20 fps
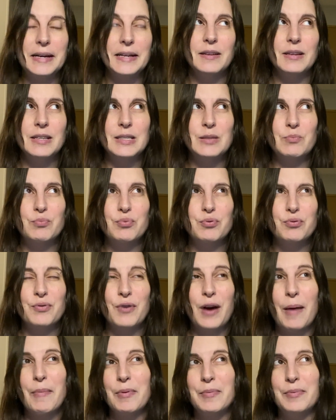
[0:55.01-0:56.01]
It's
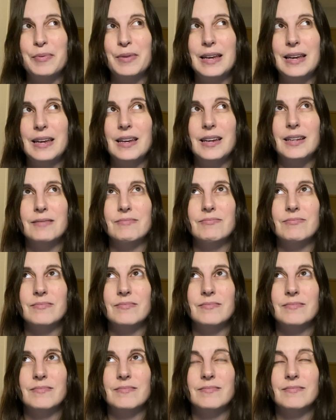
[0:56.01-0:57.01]
probably
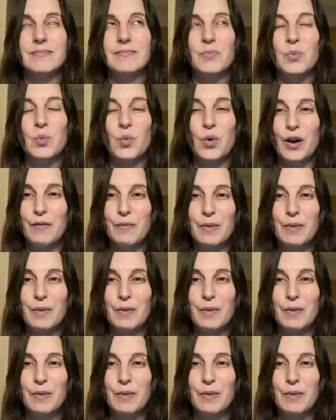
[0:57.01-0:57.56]
one